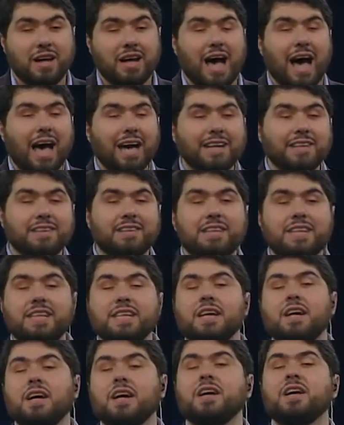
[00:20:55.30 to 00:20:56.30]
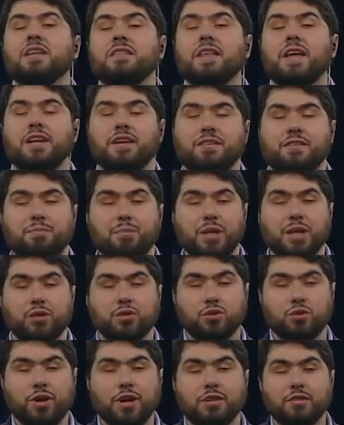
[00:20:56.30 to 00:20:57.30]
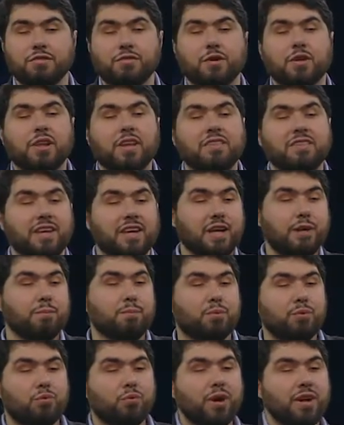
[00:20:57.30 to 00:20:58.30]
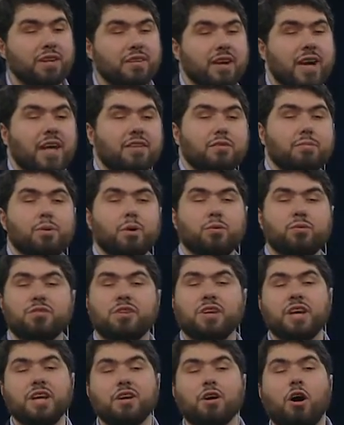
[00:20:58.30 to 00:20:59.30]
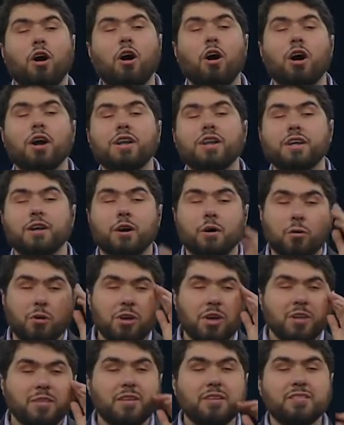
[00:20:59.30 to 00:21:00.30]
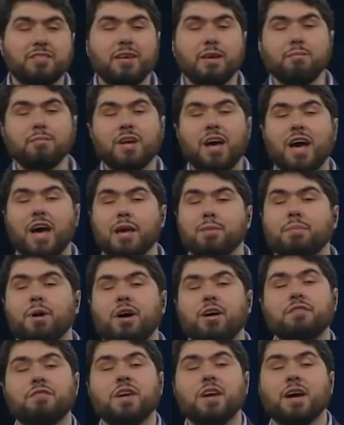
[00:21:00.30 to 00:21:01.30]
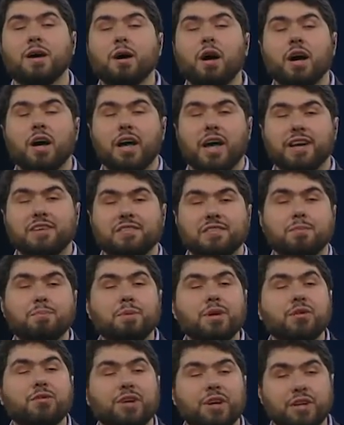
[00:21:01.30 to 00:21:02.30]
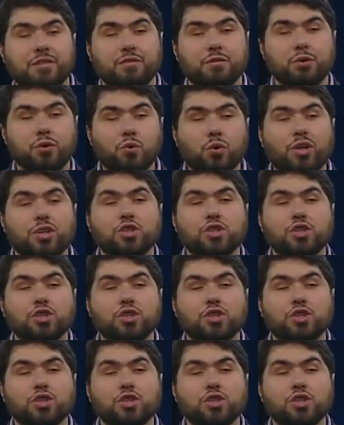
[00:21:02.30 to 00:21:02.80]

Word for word: idea that is being transferred, let's say in print as opposed to in audio, the same type of experience so you can